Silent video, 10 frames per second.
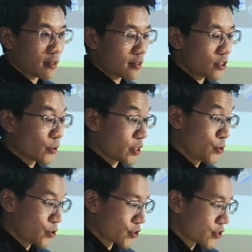to its
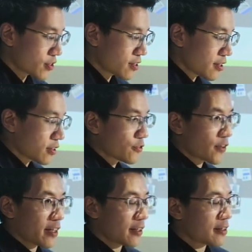users to
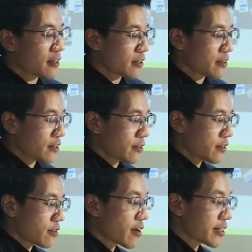violate their, their,
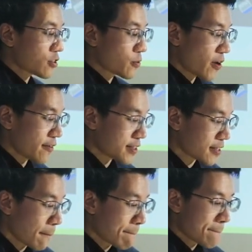their rights to
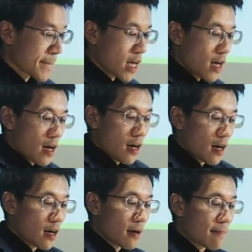privacy.
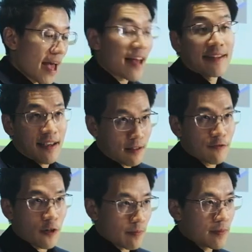Um, and yeah,
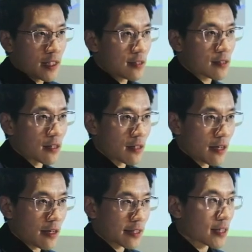from these
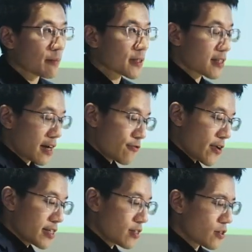examples that I've
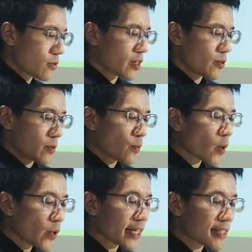raised, you know, what, you,
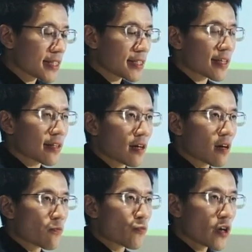what we can see is that
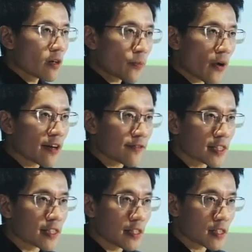real
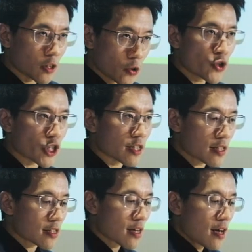privacy
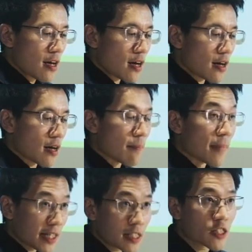solutions
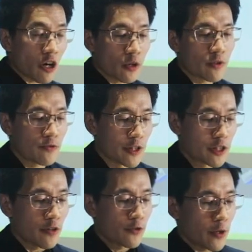must start with free
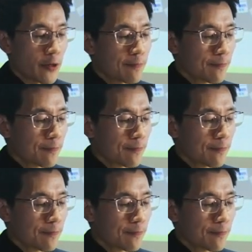software.